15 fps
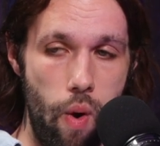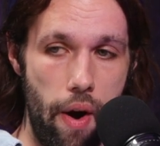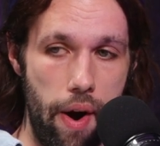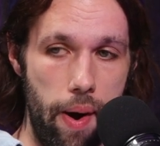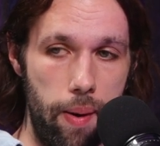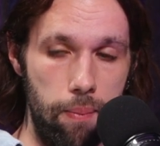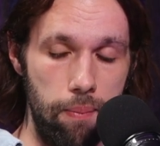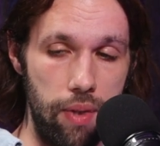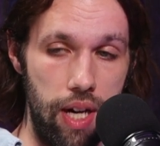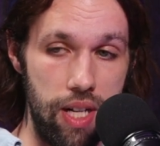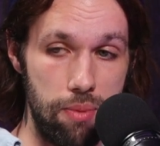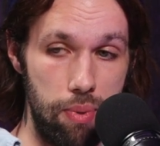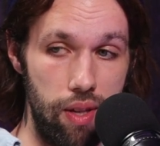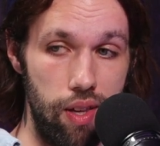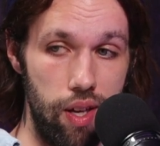And
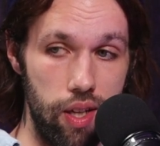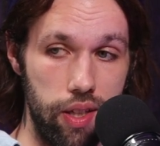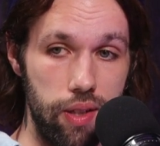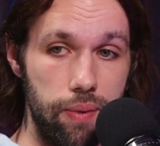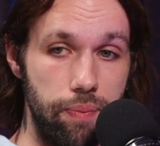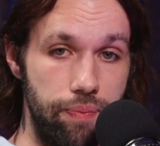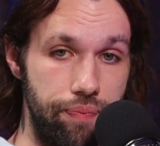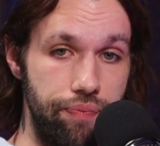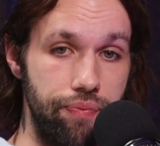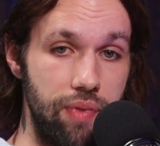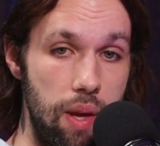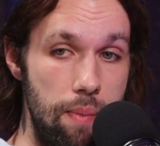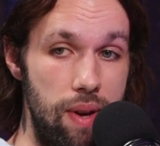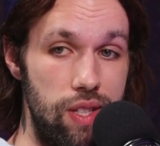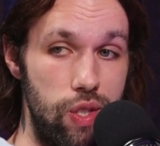I spent like
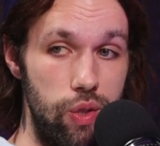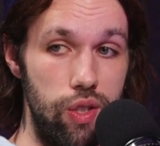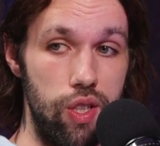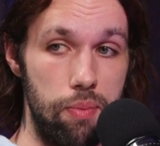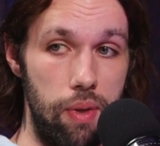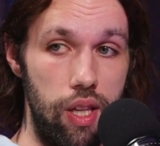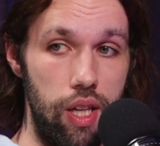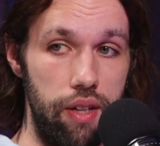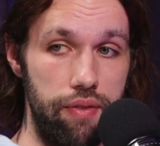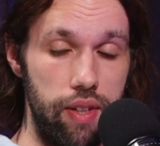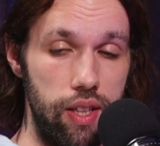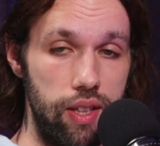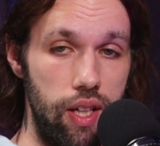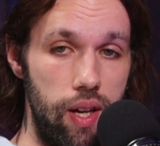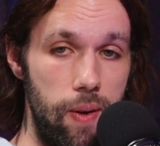about 2 years of my
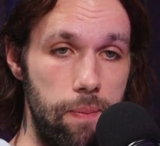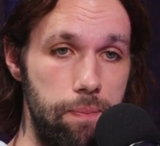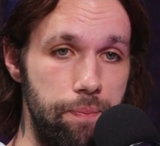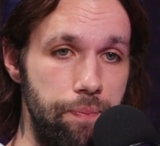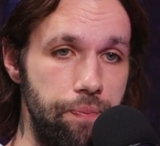life like that.